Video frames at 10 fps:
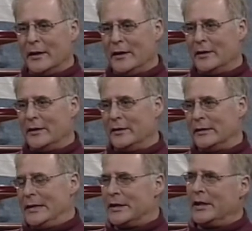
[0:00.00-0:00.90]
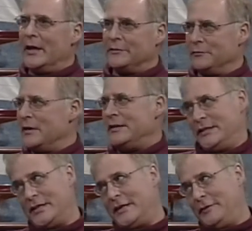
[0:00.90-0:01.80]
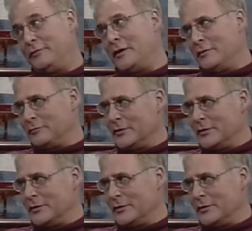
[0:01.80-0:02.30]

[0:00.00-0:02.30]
Uh, in the class of 1995,